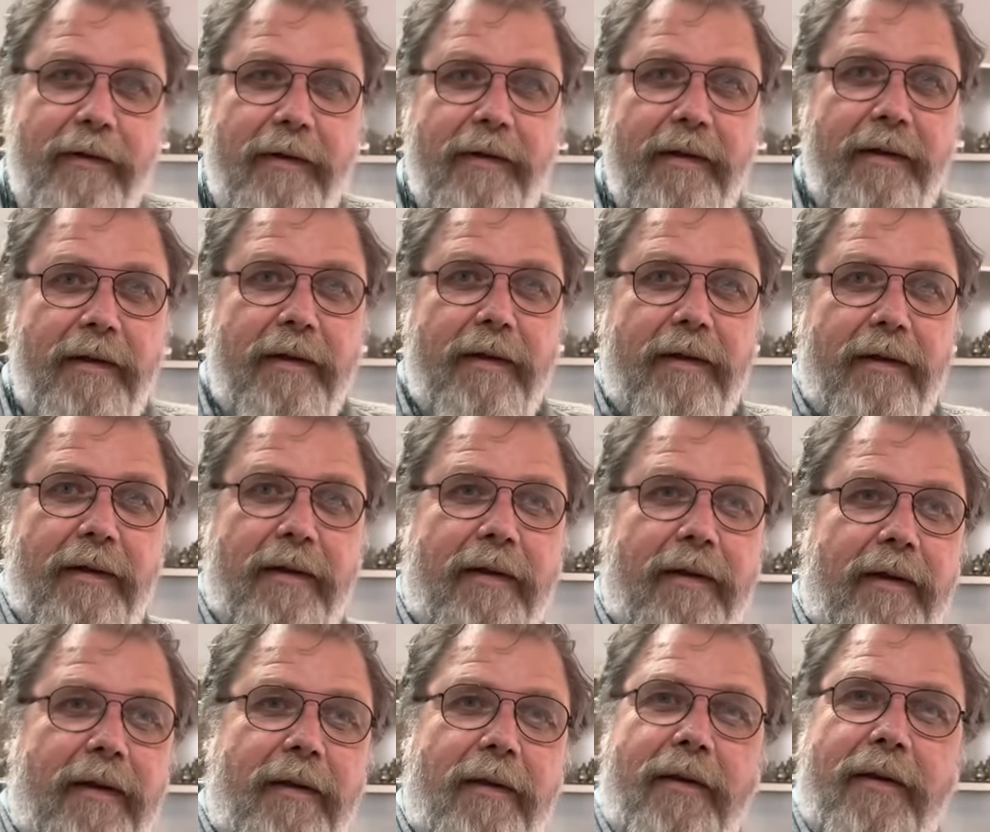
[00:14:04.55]
Good.
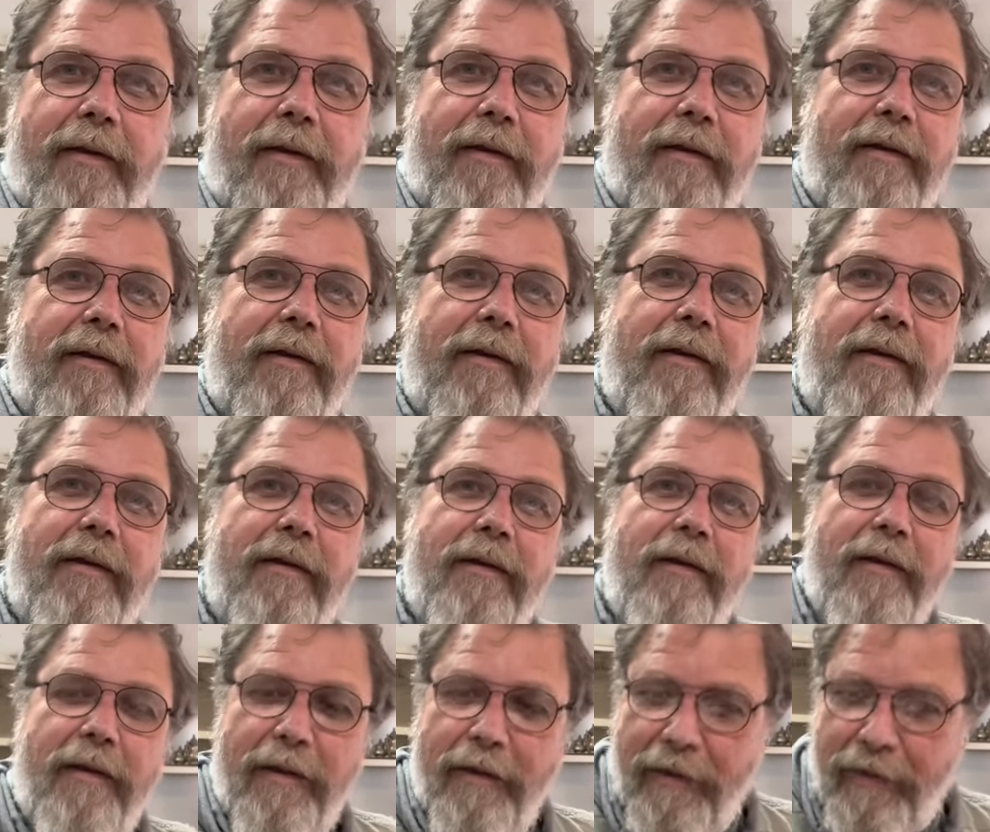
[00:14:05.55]
So he has an opportunity
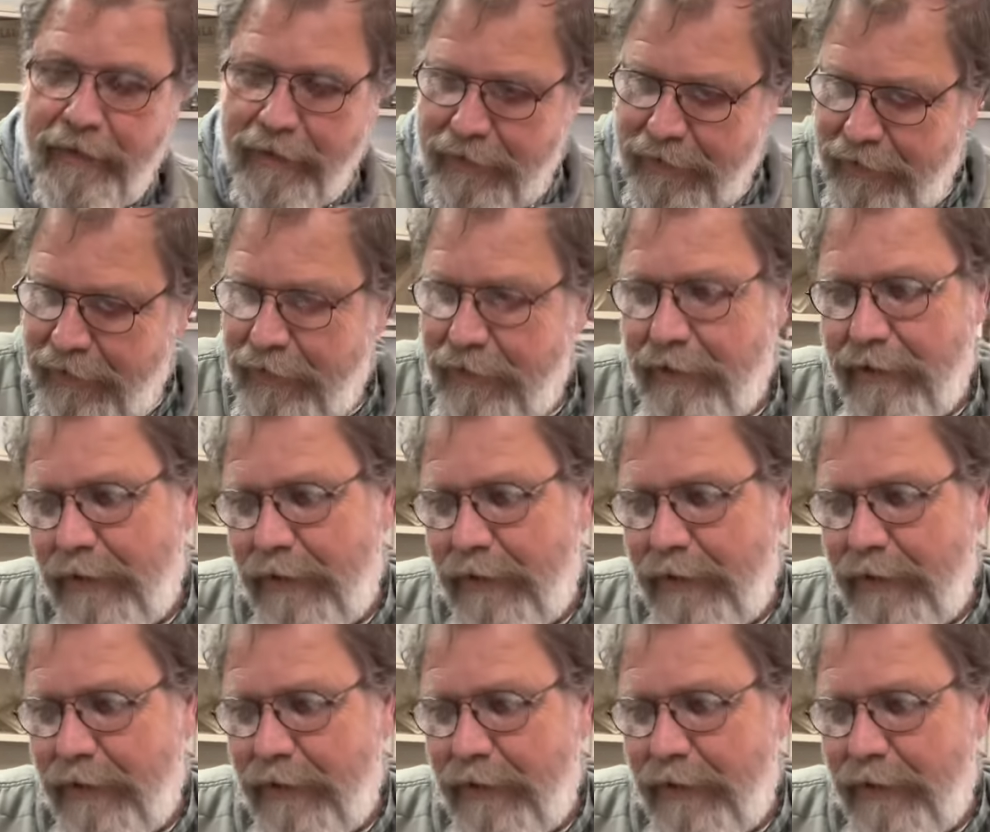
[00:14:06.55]
to really learn.